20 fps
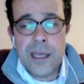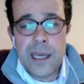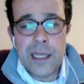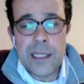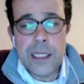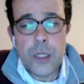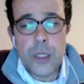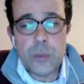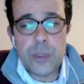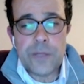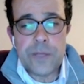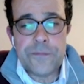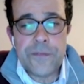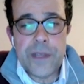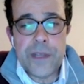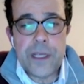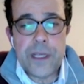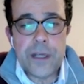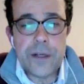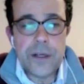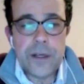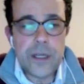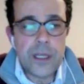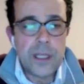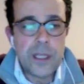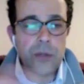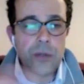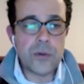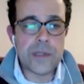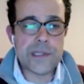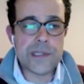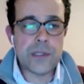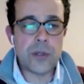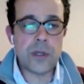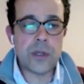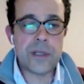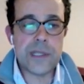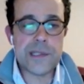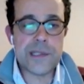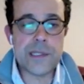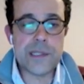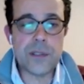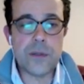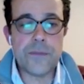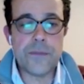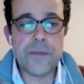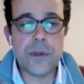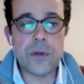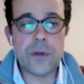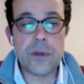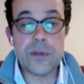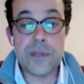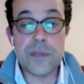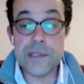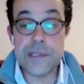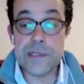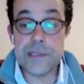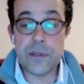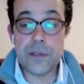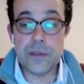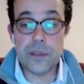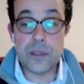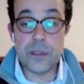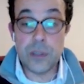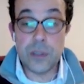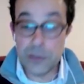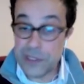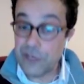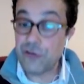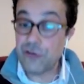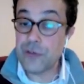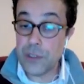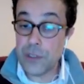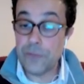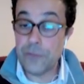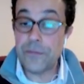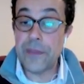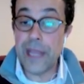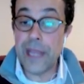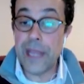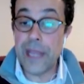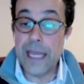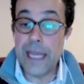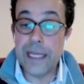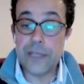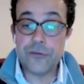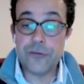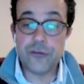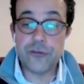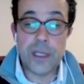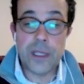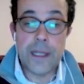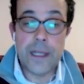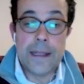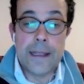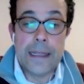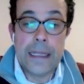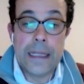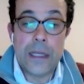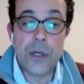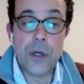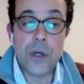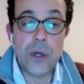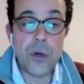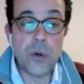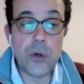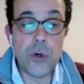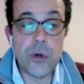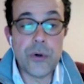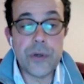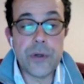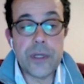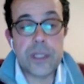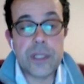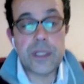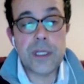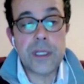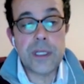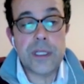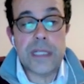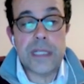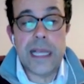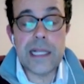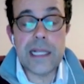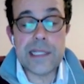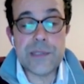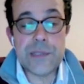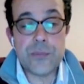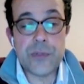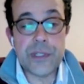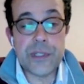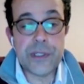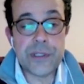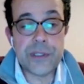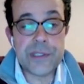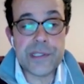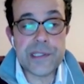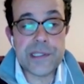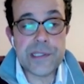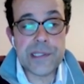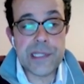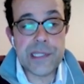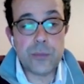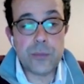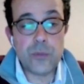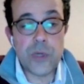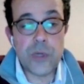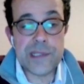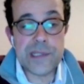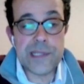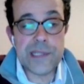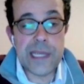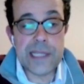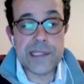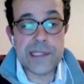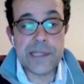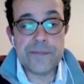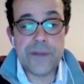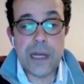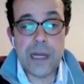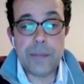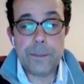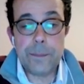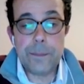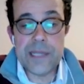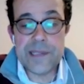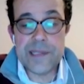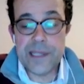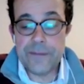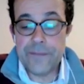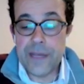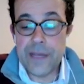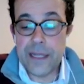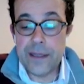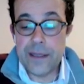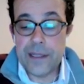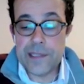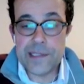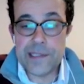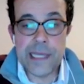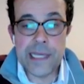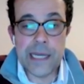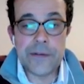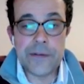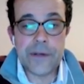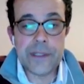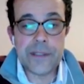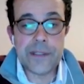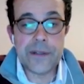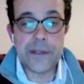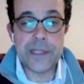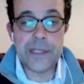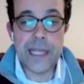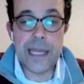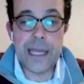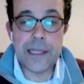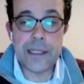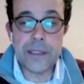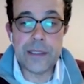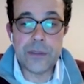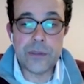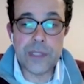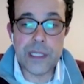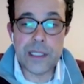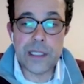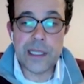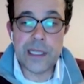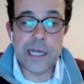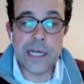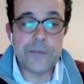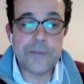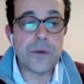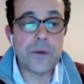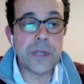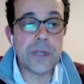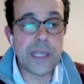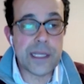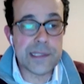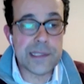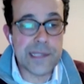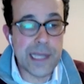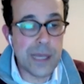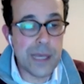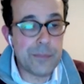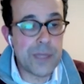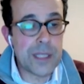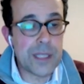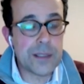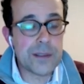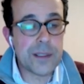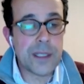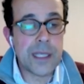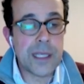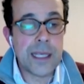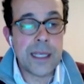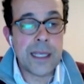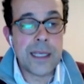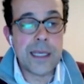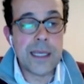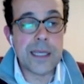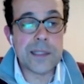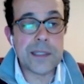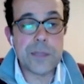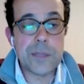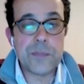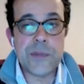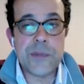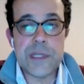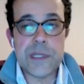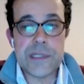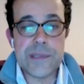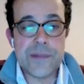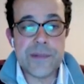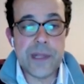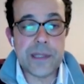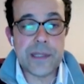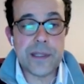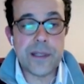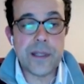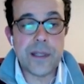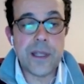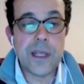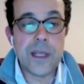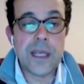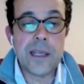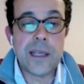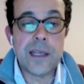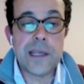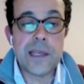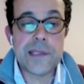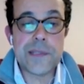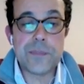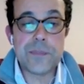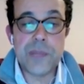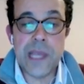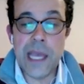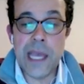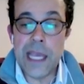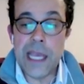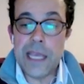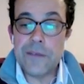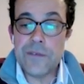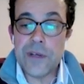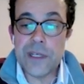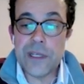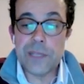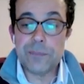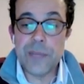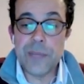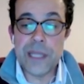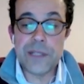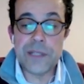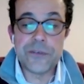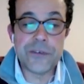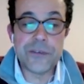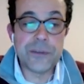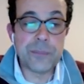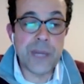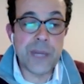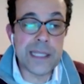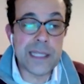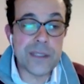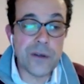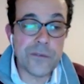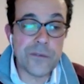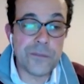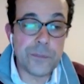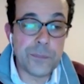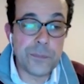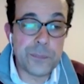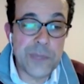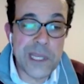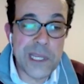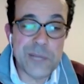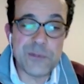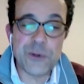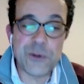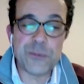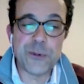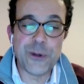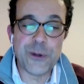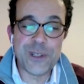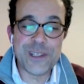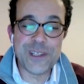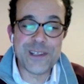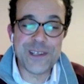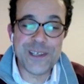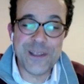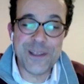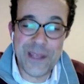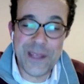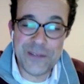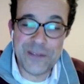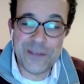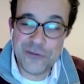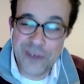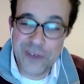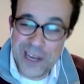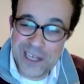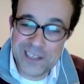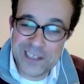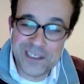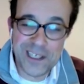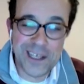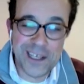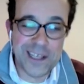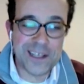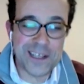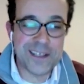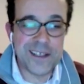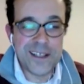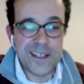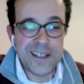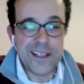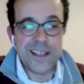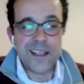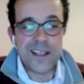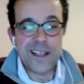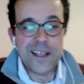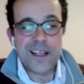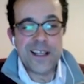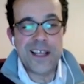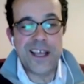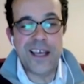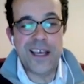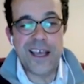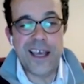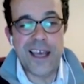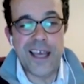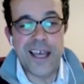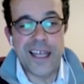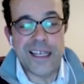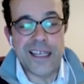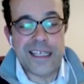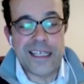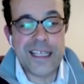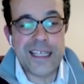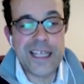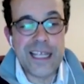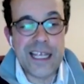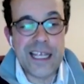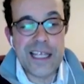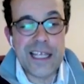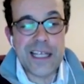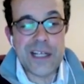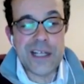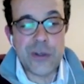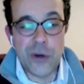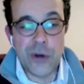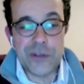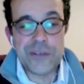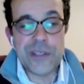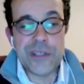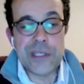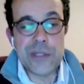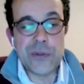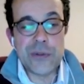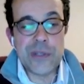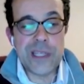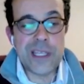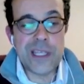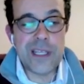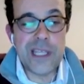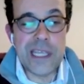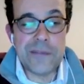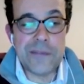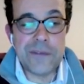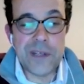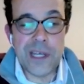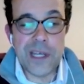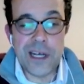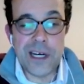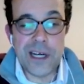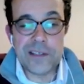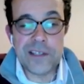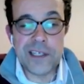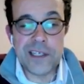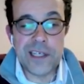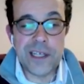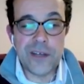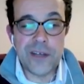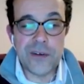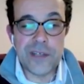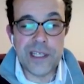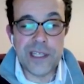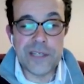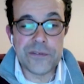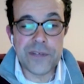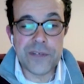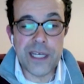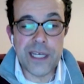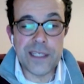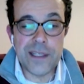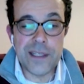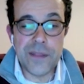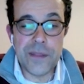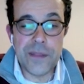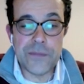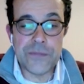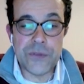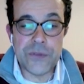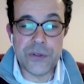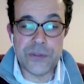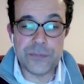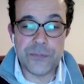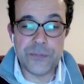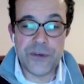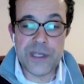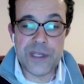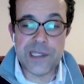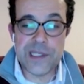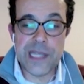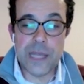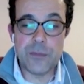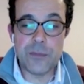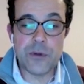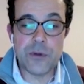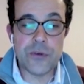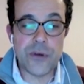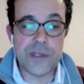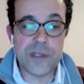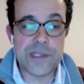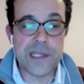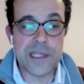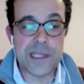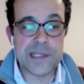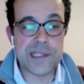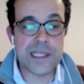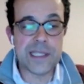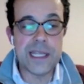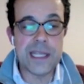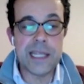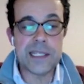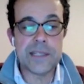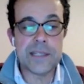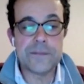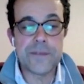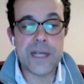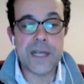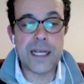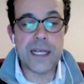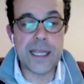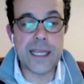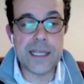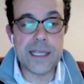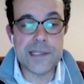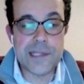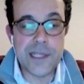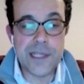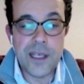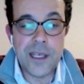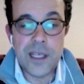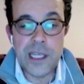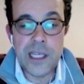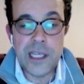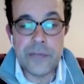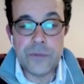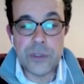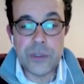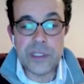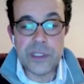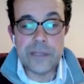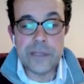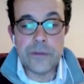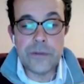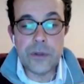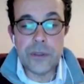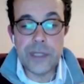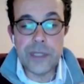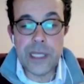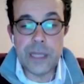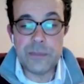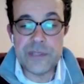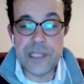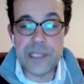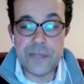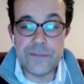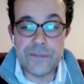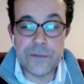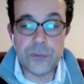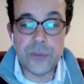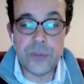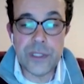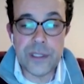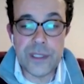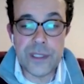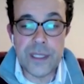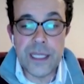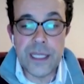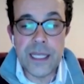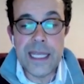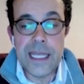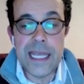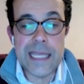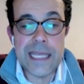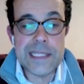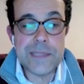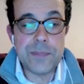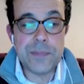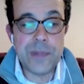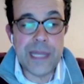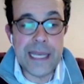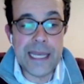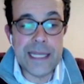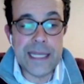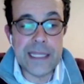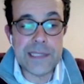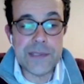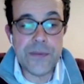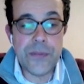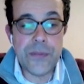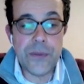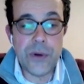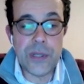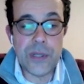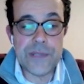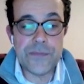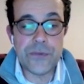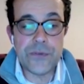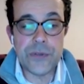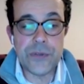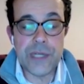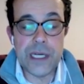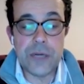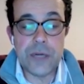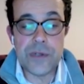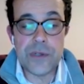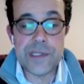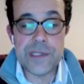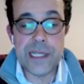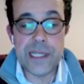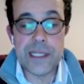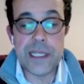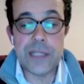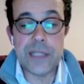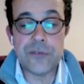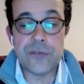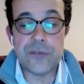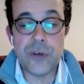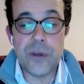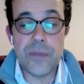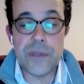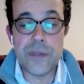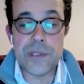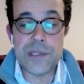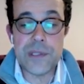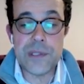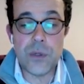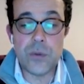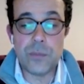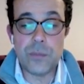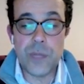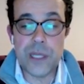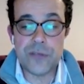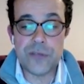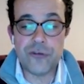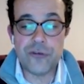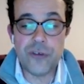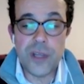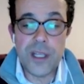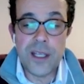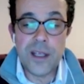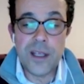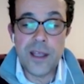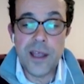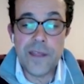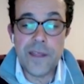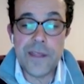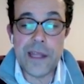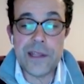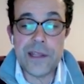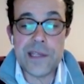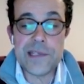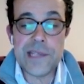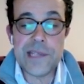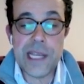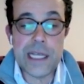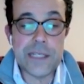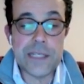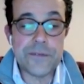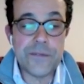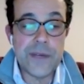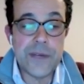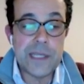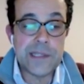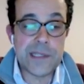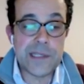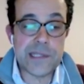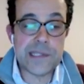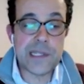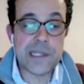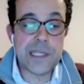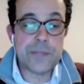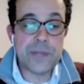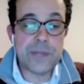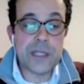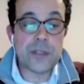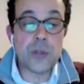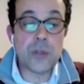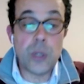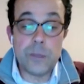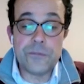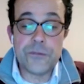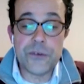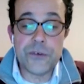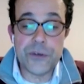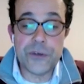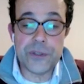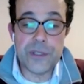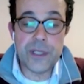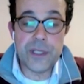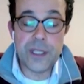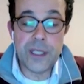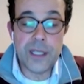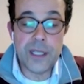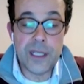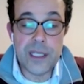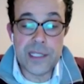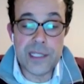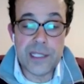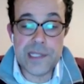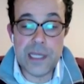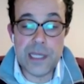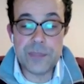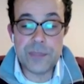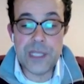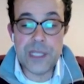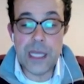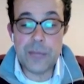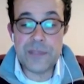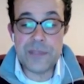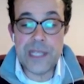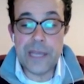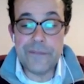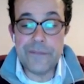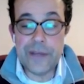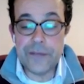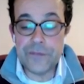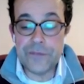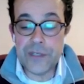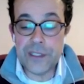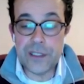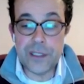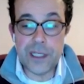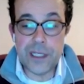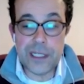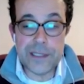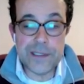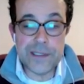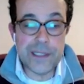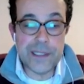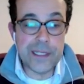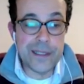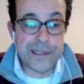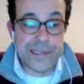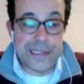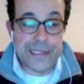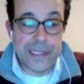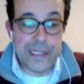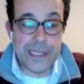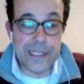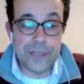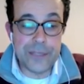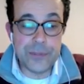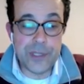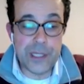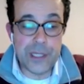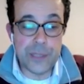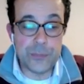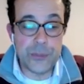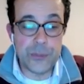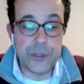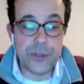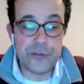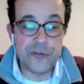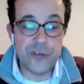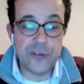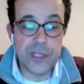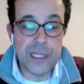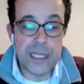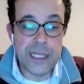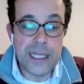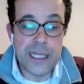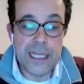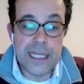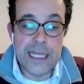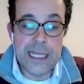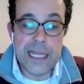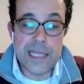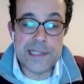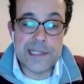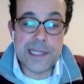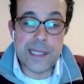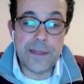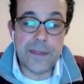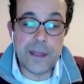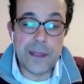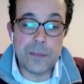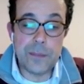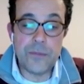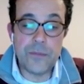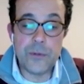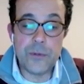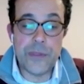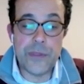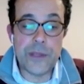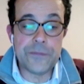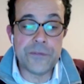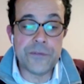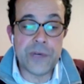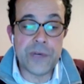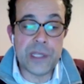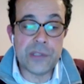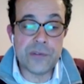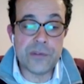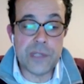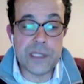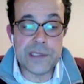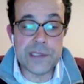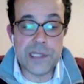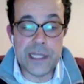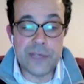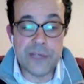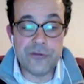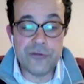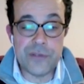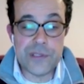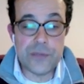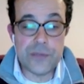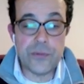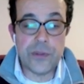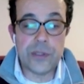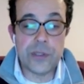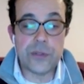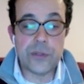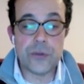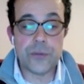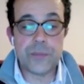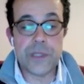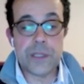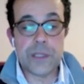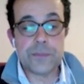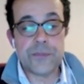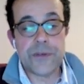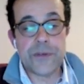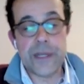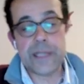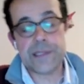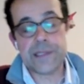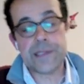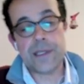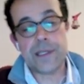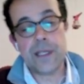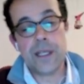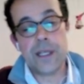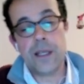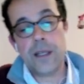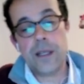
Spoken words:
noble figure who is cognizant of the conditions of the age. Or elsewhere, someone says, if Abbas Effendi's character and attitude are carefully examined, it appears that his behavior and manner remind of being more political than sheikh-like. And continuing, if an article on Iran in the foreign press came across his attentive eyes, he would, devoting himself to it, explain his thoughts for hours and enjoy this so much that he sacrificed his sleep and comfort. Sometimes, having written articles in Arabic and Persian, he sent them with their French translations to the European press.